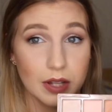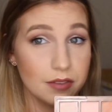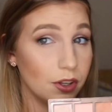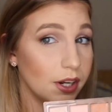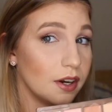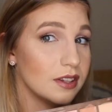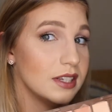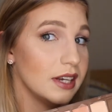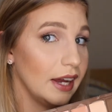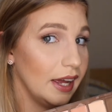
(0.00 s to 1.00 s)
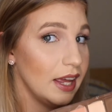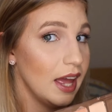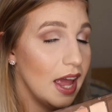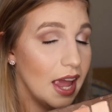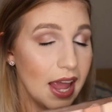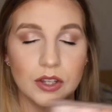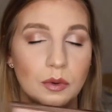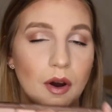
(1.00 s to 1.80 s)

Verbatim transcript: I've got it on today you